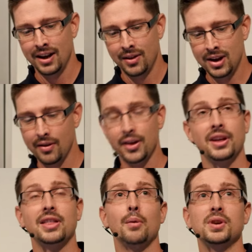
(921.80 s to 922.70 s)
The other
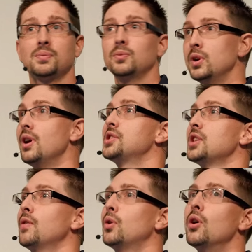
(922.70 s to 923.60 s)
thing then was Windows
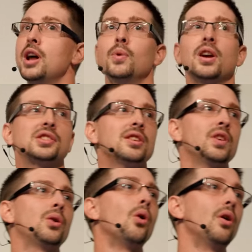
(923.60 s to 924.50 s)
Server Core. Now, Windows Server
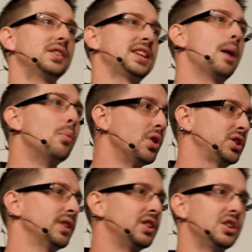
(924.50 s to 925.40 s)
Core is our more
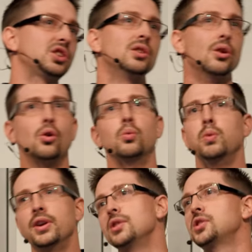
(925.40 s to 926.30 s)
traditional
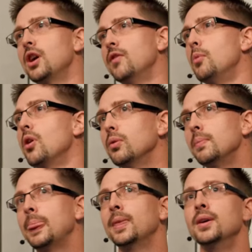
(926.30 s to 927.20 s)
Windows Server model.
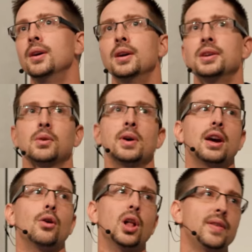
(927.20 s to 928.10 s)
So we
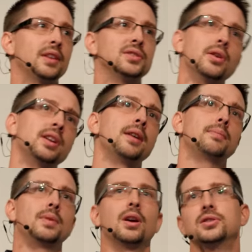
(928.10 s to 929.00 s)
get all of our .NET,
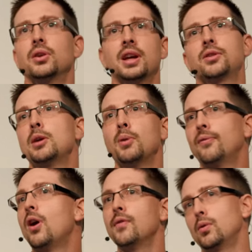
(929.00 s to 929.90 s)
.NET
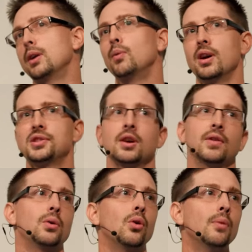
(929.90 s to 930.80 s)
3.5 will run in Windows
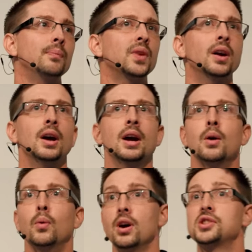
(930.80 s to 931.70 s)
Server Core.
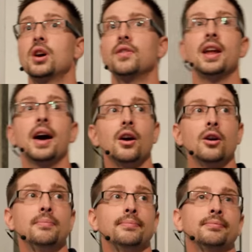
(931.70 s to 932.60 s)
Windows Server Nano